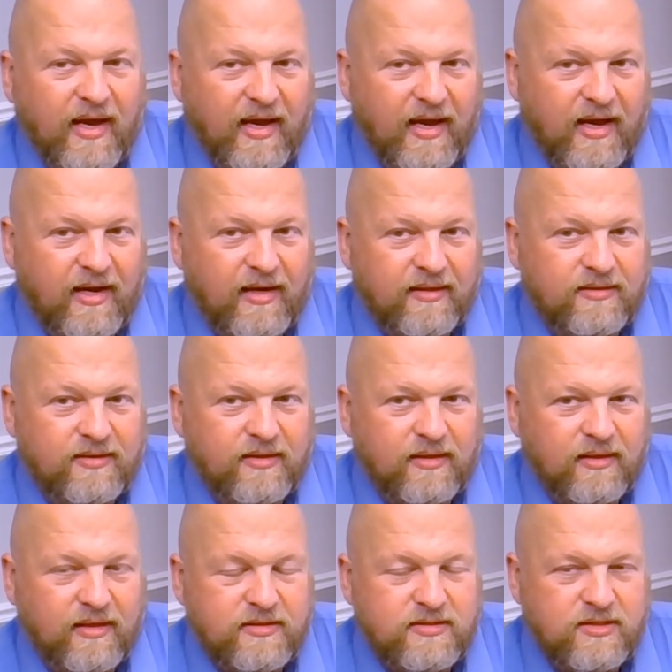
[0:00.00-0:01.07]
And
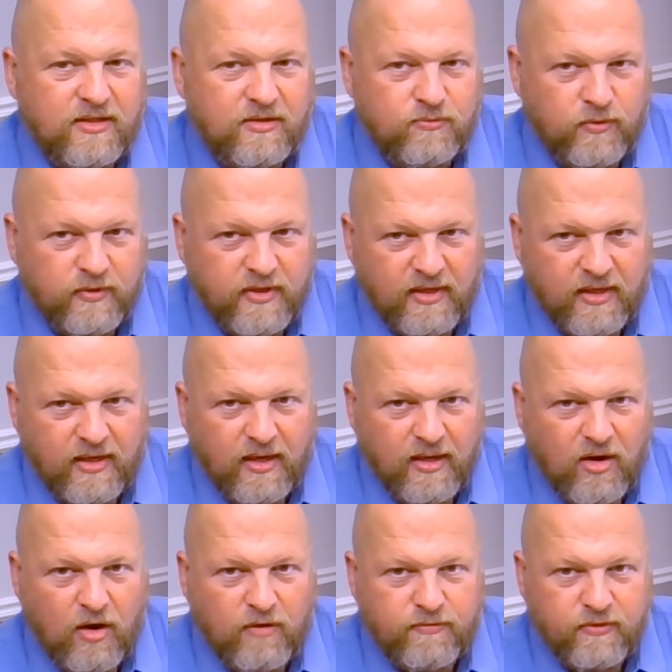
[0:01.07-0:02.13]
let's see if we can
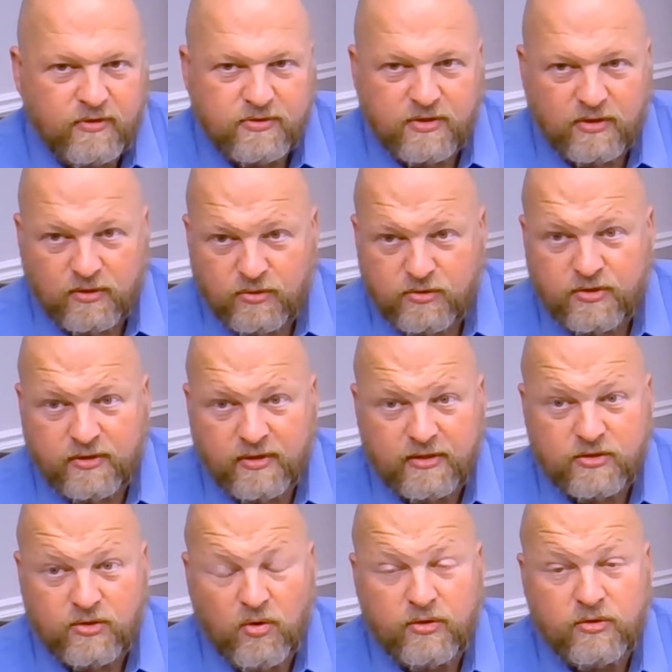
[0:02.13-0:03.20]
offer you a solution
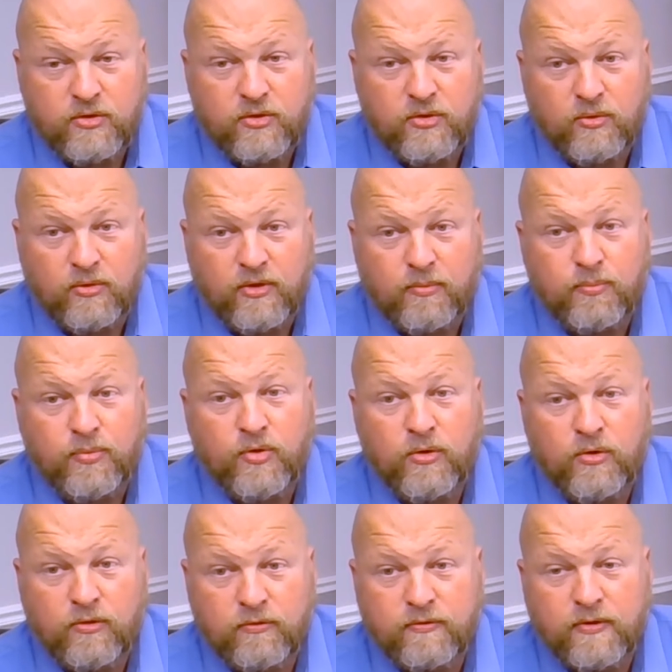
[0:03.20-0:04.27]
that's going to
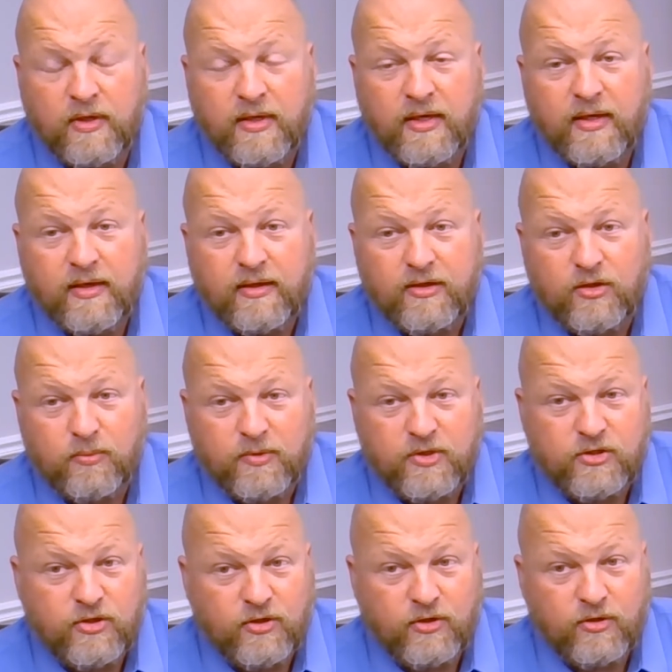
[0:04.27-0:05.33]
improve your
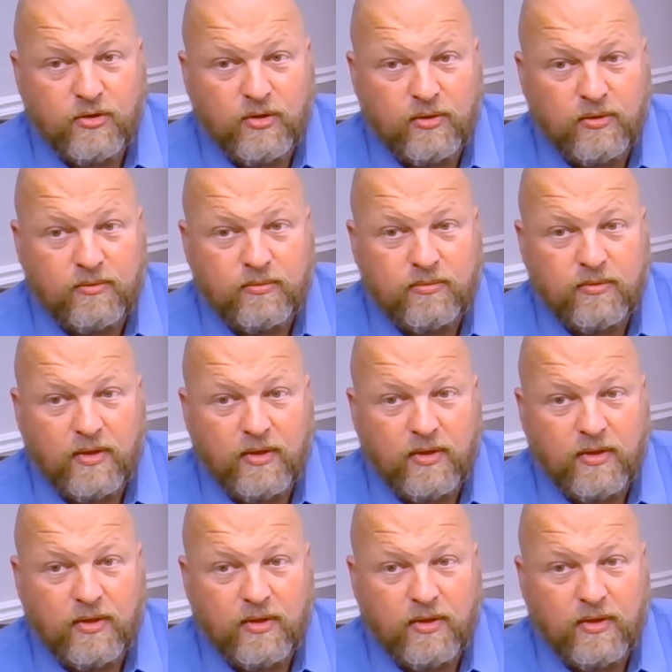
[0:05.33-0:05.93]
material